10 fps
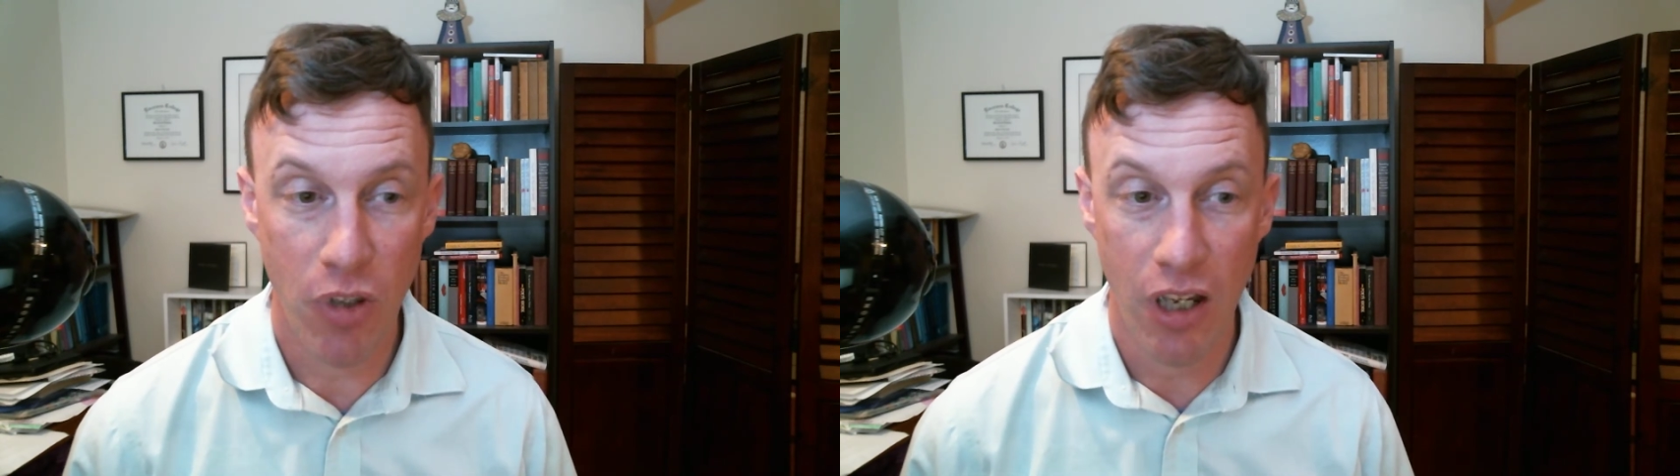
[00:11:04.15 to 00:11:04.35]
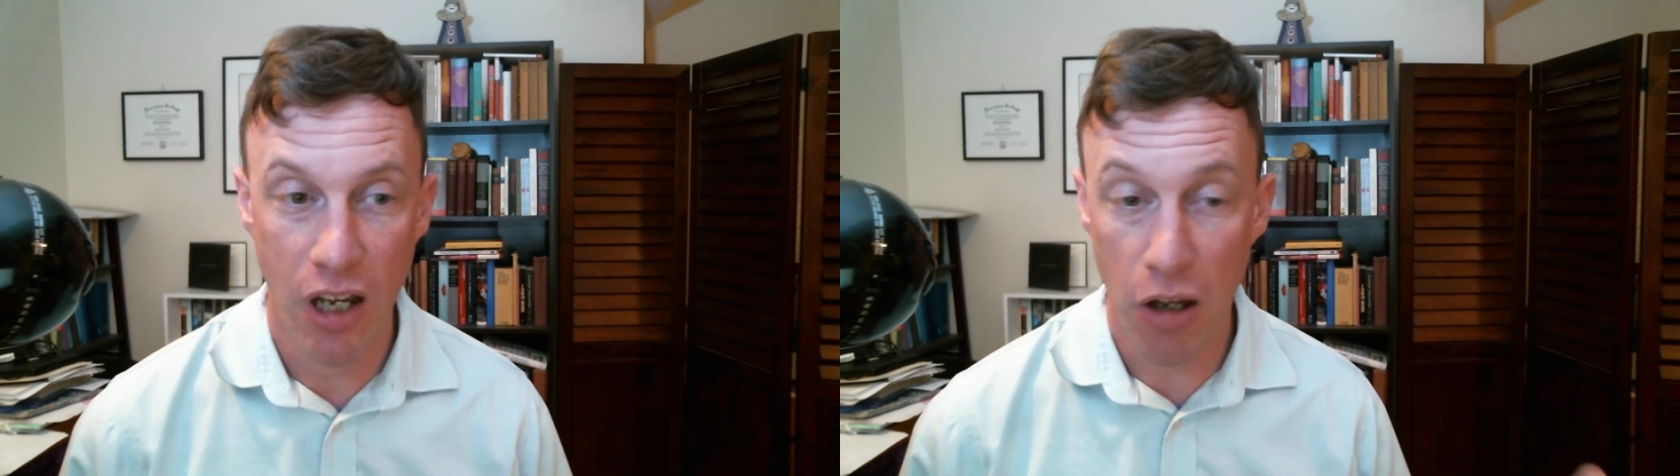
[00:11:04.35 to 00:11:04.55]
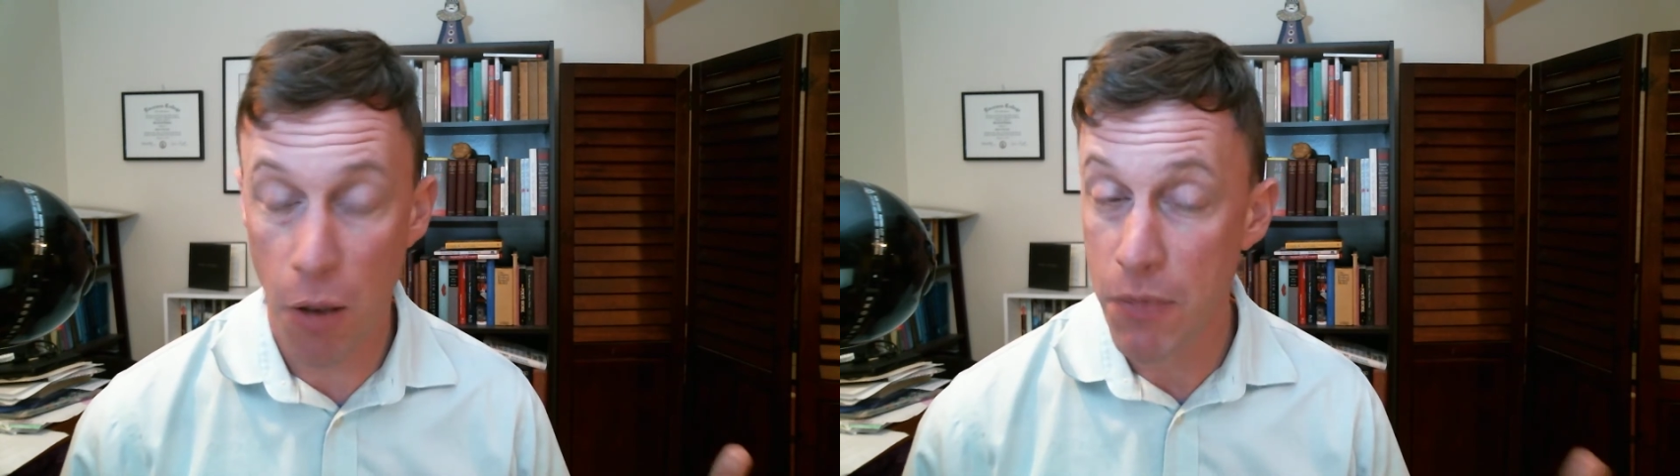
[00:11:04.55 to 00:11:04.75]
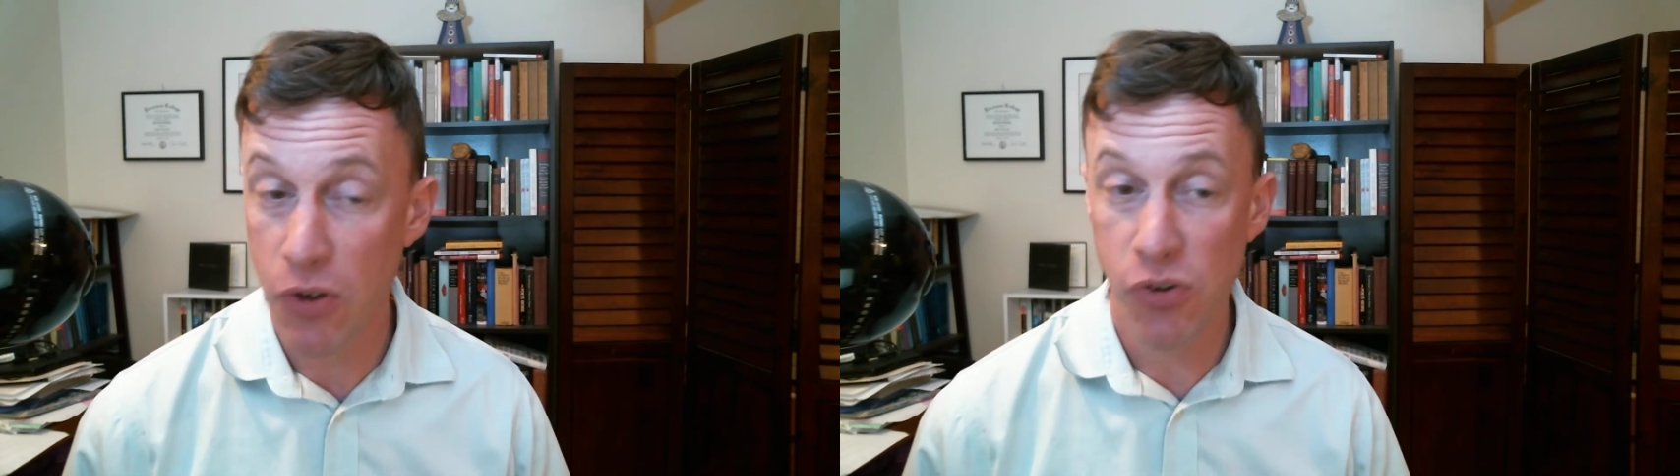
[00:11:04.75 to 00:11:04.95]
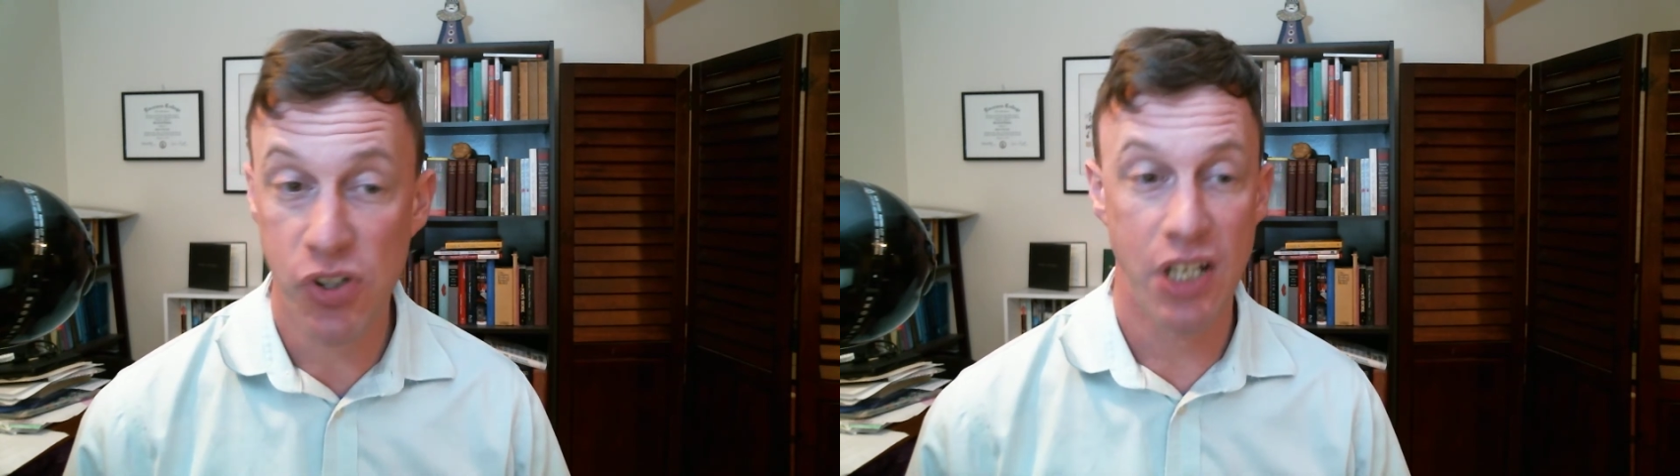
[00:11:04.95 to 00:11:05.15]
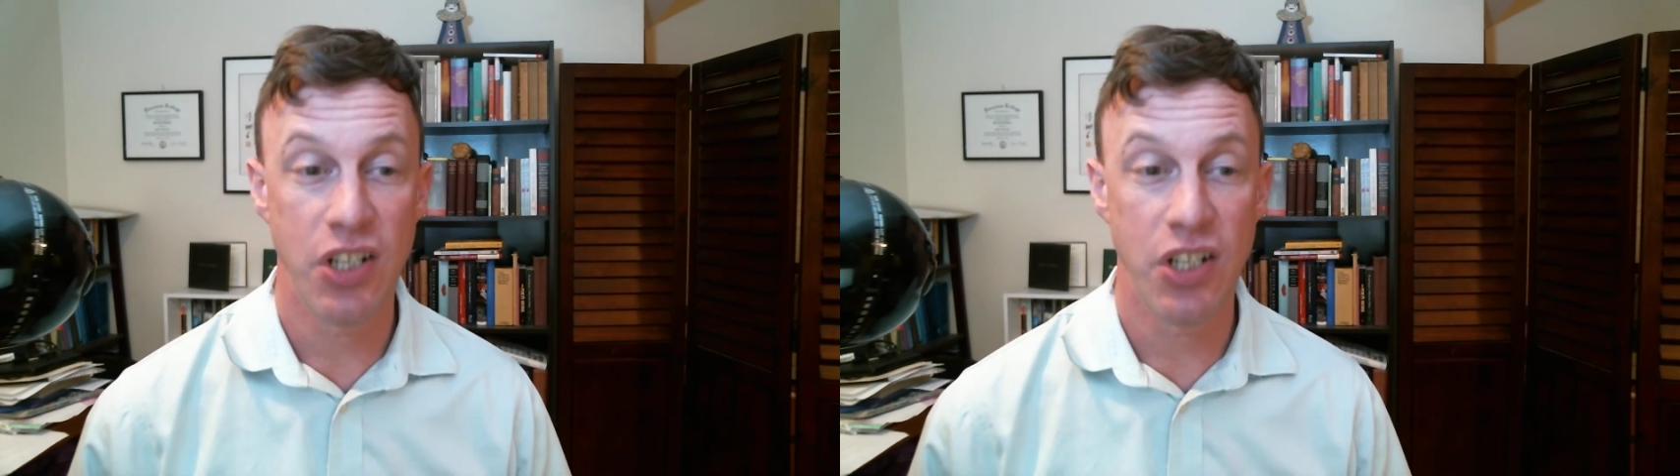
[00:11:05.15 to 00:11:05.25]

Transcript: a, a, music